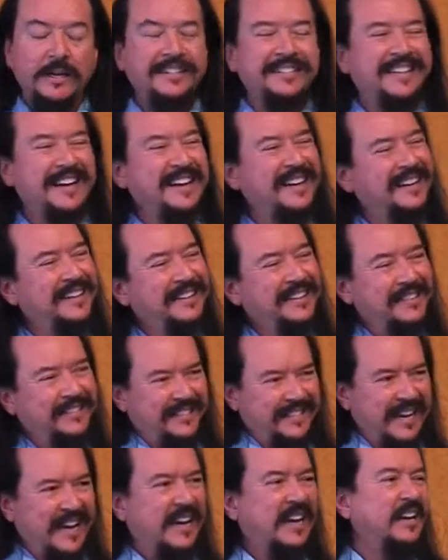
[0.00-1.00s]
take a
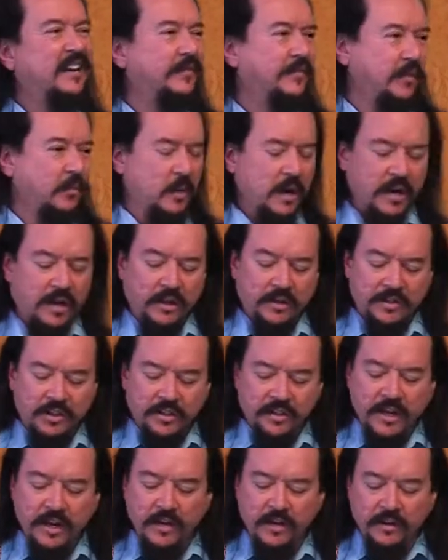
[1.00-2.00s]
day every while and
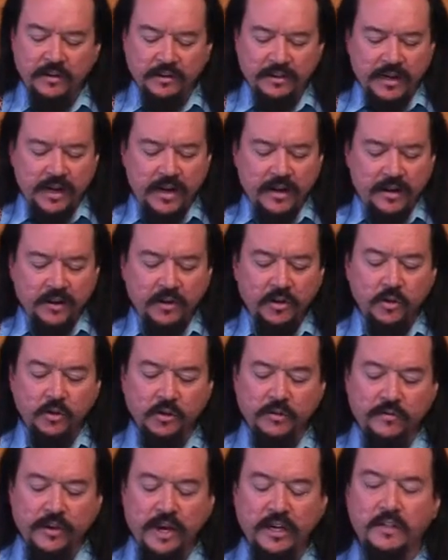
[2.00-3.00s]
just take a
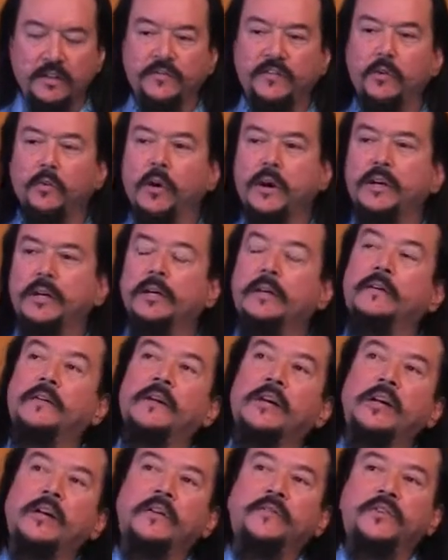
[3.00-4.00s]
news fast. If you want to
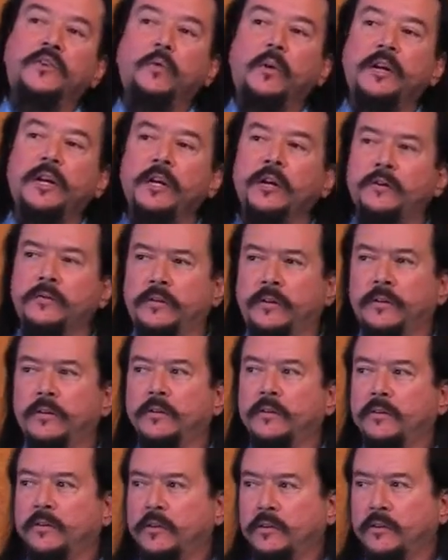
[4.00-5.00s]
hear the
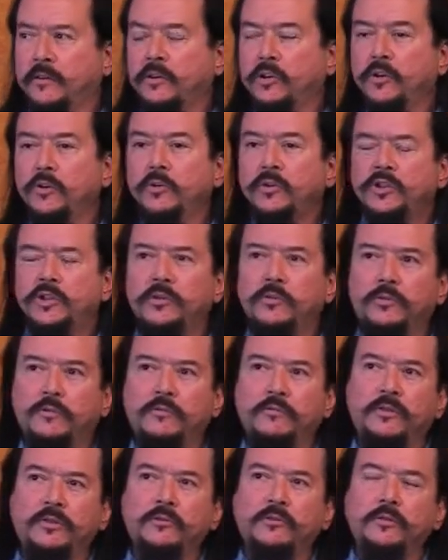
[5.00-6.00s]
news,
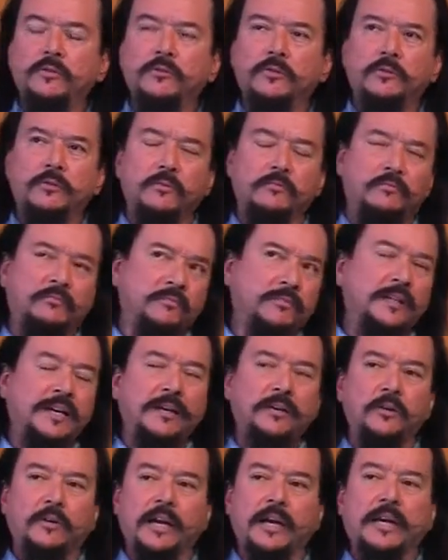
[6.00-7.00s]
kind
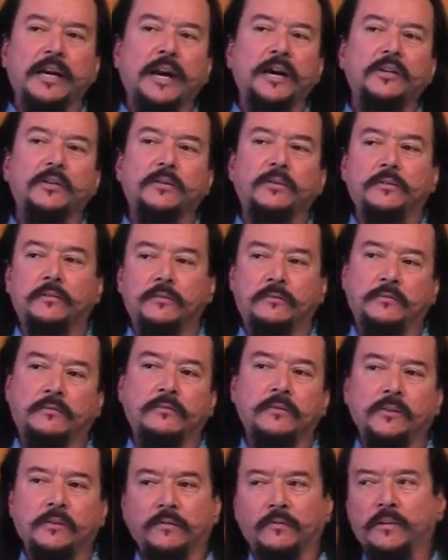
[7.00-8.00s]
of do like I do and
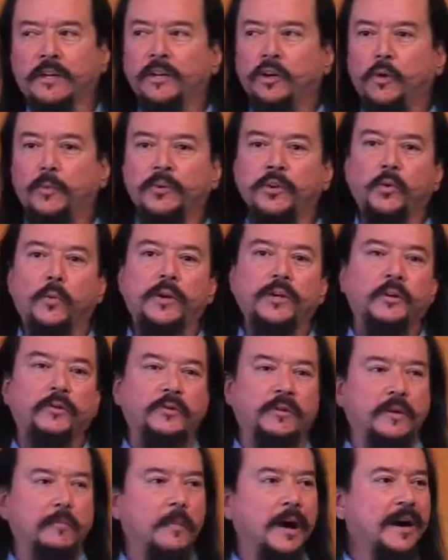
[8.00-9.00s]
kind of open your window
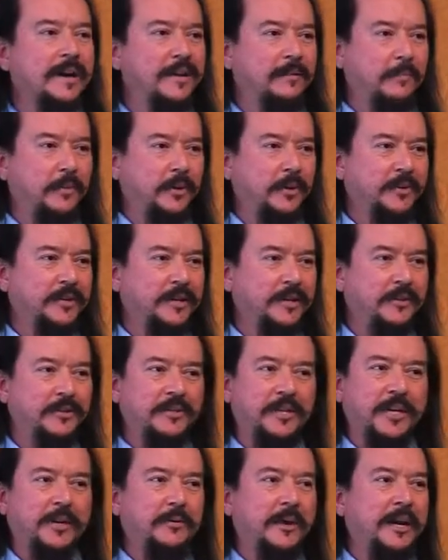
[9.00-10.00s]
to the mockingbirds that are
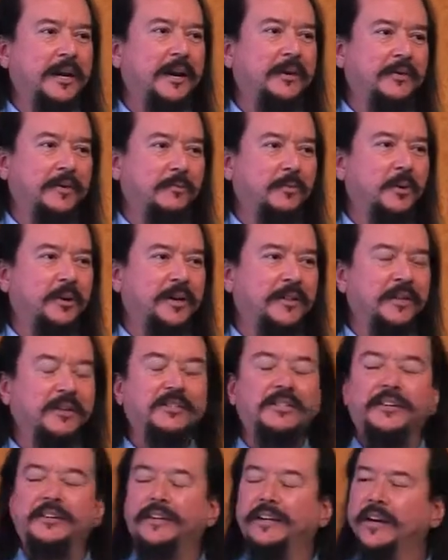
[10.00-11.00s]
singing right now in the morning. They'll
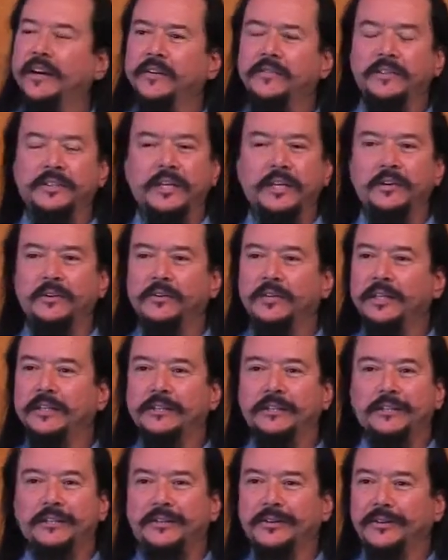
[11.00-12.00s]
tell you everything you need
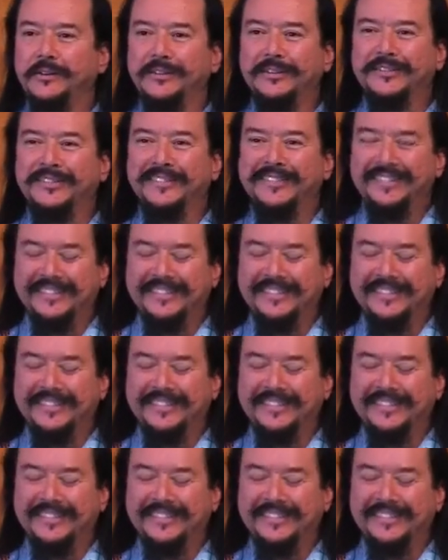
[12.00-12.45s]
to know.